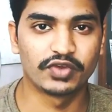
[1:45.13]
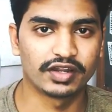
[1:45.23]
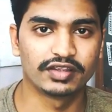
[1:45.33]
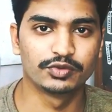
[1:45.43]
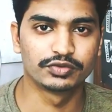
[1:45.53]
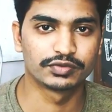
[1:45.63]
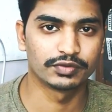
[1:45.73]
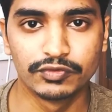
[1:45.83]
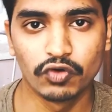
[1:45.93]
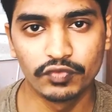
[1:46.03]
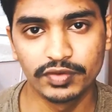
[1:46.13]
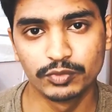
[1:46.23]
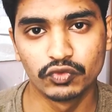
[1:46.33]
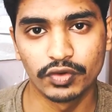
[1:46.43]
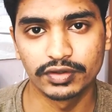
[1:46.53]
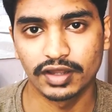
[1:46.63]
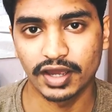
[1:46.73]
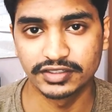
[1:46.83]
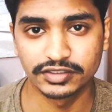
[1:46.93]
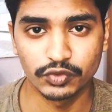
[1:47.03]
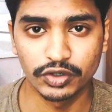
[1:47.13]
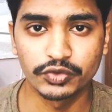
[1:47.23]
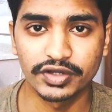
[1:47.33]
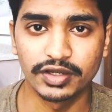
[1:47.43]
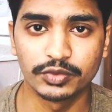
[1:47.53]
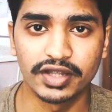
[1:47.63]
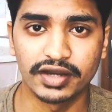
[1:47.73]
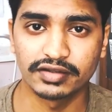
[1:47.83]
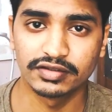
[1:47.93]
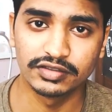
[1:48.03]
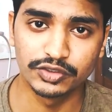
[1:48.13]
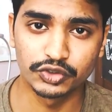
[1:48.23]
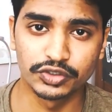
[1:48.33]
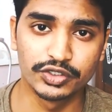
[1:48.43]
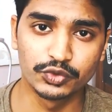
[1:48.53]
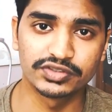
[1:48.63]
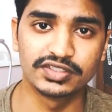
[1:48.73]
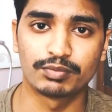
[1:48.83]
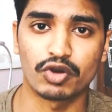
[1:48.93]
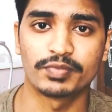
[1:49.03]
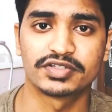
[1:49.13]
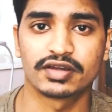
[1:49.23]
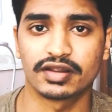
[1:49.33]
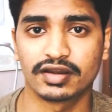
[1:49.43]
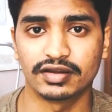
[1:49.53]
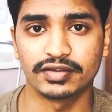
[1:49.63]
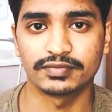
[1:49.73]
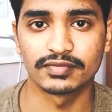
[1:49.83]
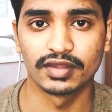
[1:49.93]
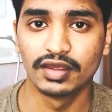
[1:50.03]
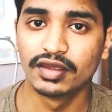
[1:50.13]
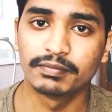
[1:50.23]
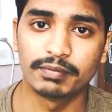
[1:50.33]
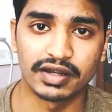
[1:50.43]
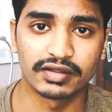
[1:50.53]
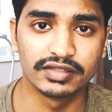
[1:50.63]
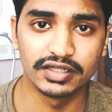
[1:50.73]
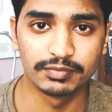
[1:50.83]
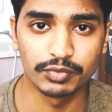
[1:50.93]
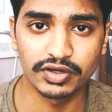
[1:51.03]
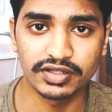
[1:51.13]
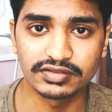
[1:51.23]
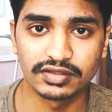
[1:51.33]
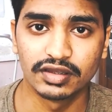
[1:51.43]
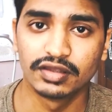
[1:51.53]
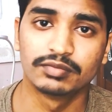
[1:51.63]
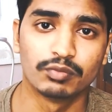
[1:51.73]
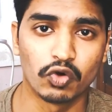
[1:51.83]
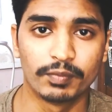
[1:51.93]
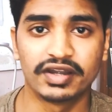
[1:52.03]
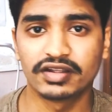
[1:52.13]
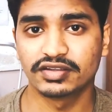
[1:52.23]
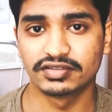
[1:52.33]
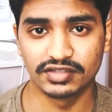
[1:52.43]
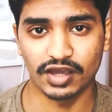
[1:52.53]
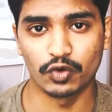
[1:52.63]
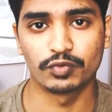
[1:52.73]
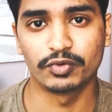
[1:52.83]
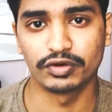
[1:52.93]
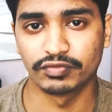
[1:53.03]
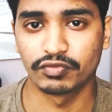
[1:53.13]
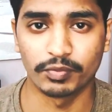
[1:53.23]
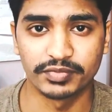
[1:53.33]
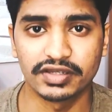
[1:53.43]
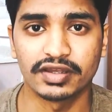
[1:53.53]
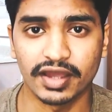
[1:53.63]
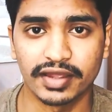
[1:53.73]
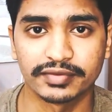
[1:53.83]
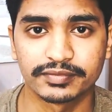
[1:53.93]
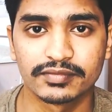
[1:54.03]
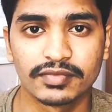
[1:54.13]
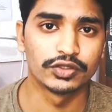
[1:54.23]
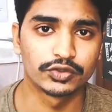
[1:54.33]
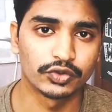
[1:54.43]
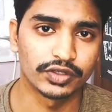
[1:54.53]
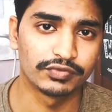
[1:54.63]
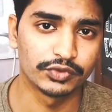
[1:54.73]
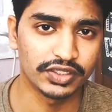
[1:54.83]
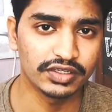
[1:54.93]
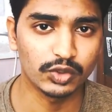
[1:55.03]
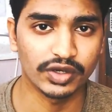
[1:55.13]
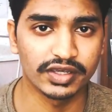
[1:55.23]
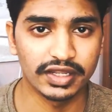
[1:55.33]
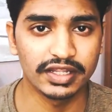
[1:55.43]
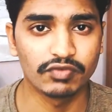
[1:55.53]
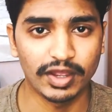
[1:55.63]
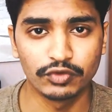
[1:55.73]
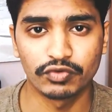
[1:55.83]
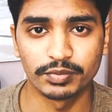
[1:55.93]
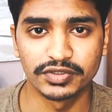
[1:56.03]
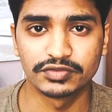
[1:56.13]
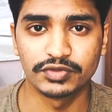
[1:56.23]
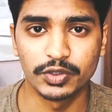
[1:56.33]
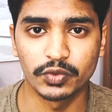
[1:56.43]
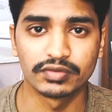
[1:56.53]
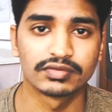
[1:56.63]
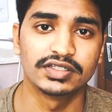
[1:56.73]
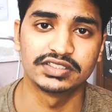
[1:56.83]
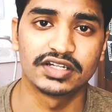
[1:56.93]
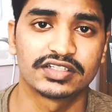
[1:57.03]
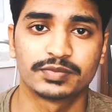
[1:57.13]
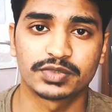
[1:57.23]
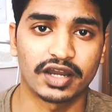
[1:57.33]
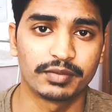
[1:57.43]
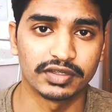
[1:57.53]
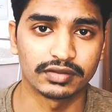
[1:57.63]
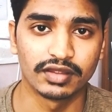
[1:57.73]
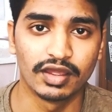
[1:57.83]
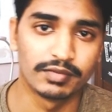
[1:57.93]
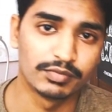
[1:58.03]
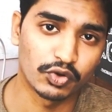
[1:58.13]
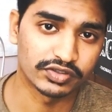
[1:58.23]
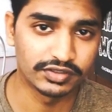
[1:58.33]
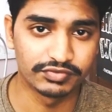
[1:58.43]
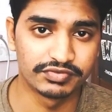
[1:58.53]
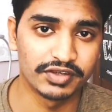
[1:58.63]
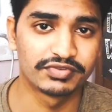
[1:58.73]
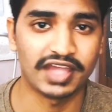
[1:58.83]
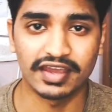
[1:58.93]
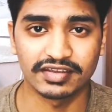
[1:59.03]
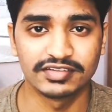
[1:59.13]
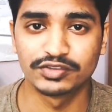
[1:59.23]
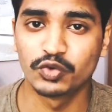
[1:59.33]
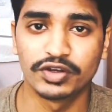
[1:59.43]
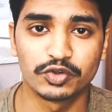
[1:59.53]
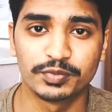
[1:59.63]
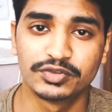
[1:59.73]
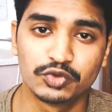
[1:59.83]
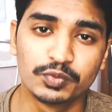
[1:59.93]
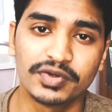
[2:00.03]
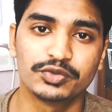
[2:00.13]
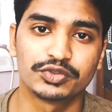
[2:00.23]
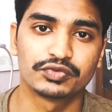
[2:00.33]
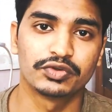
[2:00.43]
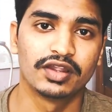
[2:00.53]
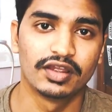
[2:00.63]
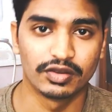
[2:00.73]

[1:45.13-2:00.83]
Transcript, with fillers: useful. Before we move on, I just want to tell you that you should use the prompts correctly. Better the input is, more better is the output from the A I. Also, if you think you are gaining value from this video, consider subscribing, because the fifth hack is going to be super useful